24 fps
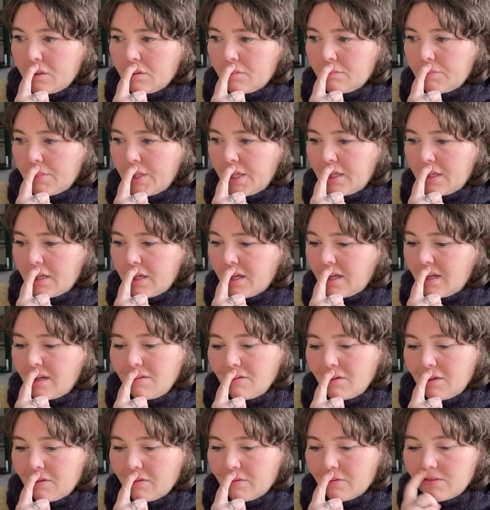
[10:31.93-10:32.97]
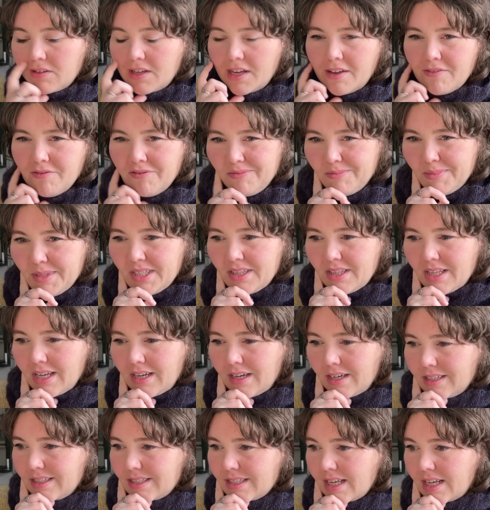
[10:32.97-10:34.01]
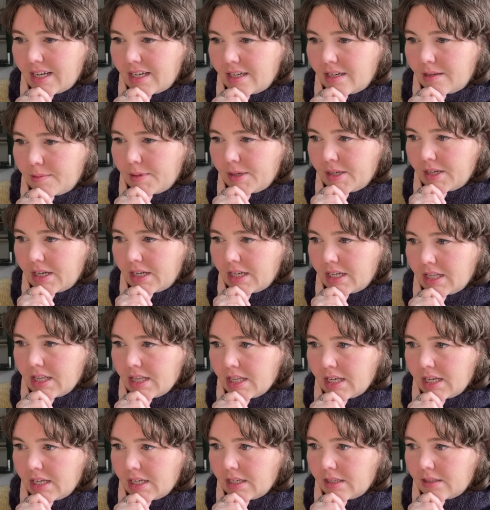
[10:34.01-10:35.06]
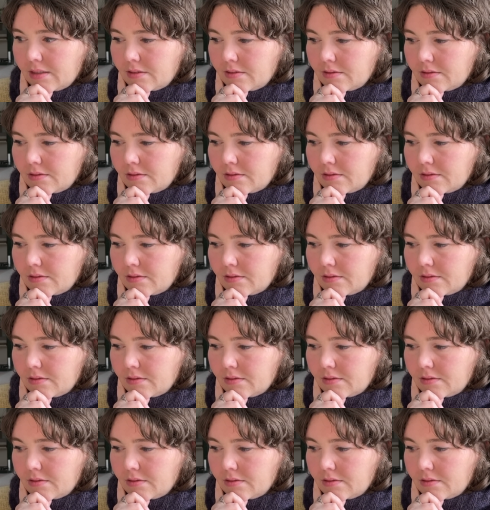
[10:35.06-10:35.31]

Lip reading: but I don't know. I haven't been that excited about anything.